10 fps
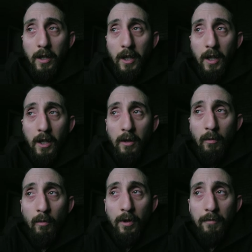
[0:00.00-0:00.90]

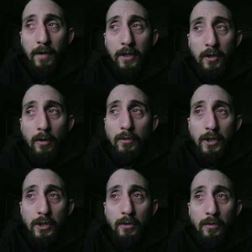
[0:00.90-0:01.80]
And what if I told
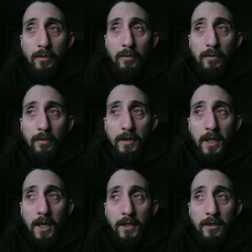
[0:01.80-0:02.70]
you
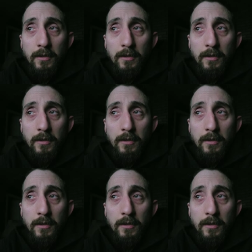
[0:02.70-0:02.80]
that